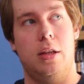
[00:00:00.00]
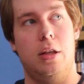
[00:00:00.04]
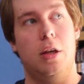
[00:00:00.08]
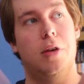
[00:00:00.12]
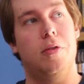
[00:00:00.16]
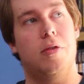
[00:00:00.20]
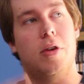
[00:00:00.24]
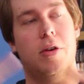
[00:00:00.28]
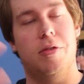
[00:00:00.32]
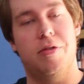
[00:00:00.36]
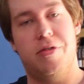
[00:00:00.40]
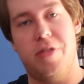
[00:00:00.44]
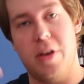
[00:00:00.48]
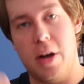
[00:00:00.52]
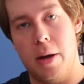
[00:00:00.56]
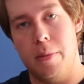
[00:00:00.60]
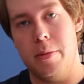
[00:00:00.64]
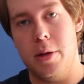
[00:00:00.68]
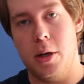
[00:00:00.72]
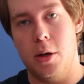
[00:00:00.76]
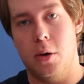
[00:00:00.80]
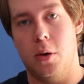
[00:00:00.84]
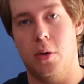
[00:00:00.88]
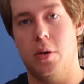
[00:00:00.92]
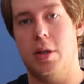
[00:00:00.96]
you've
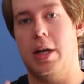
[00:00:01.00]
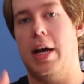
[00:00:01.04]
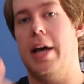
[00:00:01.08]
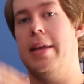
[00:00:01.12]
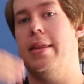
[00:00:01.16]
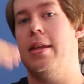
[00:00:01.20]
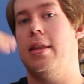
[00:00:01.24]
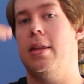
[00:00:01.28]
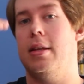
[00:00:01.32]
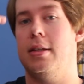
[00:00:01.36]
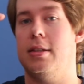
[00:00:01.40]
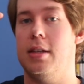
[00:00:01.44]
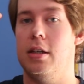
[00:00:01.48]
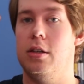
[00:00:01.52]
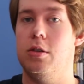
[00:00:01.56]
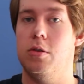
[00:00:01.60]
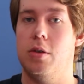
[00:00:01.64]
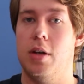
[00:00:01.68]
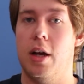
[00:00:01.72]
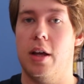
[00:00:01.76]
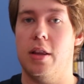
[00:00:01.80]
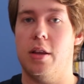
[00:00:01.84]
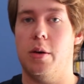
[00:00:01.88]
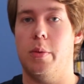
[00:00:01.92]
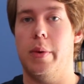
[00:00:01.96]
confirmed the order, and then they send you
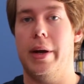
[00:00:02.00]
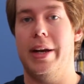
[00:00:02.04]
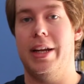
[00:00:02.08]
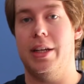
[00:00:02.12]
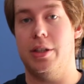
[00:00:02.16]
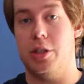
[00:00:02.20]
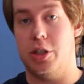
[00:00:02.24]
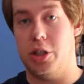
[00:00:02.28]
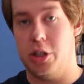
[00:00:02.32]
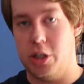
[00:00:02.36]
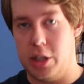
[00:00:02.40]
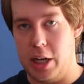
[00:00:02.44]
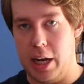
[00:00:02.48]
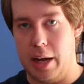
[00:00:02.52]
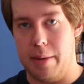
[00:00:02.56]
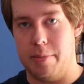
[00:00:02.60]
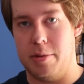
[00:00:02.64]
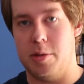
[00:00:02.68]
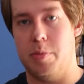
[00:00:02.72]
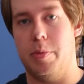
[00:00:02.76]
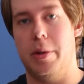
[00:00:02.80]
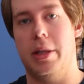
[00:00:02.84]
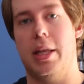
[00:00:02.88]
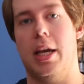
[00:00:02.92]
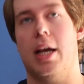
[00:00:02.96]
another when it's
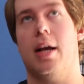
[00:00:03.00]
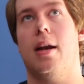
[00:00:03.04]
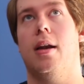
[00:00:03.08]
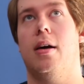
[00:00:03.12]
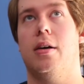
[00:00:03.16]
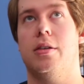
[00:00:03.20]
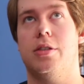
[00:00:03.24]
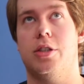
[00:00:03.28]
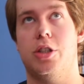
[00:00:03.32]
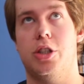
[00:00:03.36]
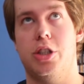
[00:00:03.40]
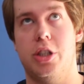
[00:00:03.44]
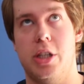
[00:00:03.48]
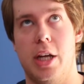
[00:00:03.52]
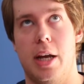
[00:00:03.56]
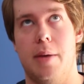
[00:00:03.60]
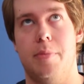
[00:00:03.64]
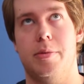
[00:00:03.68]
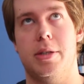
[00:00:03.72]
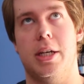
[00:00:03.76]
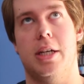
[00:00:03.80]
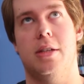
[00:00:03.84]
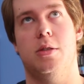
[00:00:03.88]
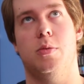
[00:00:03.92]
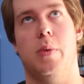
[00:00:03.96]
shipped. But they class
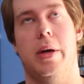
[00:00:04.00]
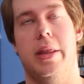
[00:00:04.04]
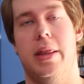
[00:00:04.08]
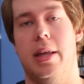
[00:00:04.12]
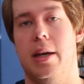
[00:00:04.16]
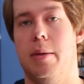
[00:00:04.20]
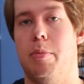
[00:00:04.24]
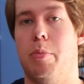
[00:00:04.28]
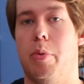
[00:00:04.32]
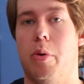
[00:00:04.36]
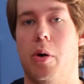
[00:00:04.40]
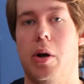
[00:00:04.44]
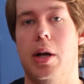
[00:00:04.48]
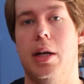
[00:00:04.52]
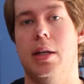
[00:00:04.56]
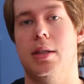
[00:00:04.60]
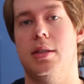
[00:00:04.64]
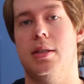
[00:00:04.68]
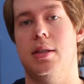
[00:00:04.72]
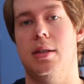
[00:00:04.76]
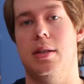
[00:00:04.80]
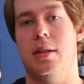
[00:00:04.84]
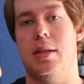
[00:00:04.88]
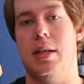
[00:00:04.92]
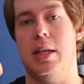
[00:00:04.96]
shipped as when they
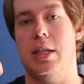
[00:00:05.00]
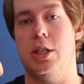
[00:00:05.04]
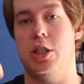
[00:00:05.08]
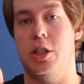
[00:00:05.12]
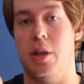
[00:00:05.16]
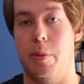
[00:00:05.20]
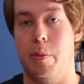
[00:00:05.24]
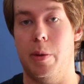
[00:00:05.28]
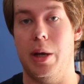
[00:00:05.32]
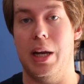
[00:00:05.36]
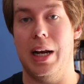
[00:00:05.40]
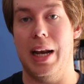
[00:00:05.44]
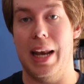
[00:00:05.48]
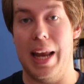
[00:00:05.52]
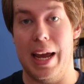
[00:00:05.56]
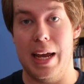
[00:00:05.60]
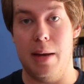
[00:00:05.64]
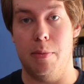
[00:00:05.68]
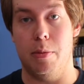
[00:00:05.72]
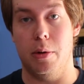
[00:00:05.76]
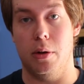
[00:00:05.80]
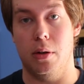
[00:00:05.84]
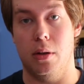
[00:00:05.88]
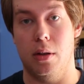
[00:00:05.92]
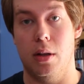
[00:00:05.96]
print the shipping
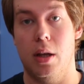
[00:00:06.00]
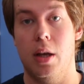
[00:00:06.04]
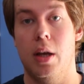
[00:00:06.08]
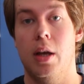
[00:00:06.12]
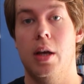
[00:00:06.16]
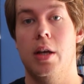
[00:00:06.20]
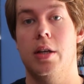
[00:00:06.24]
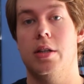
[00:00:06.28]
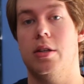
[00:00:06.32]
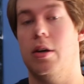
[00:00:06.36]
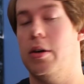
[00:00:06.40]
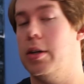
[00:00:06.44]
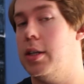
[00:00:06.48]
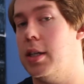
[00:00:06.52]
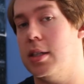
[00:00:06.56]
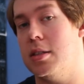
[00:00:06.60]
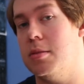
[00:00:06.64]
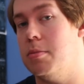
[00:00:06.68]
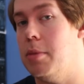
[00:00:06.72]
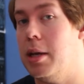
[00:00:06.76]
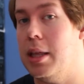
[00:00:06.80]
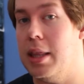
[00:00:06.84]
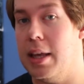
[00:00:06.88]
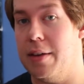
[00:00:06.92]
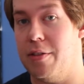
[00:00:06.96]
label, so it
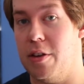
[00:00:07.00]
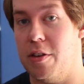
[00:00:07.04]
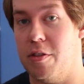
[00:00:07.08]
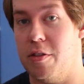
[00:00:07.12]
doesn't mean they've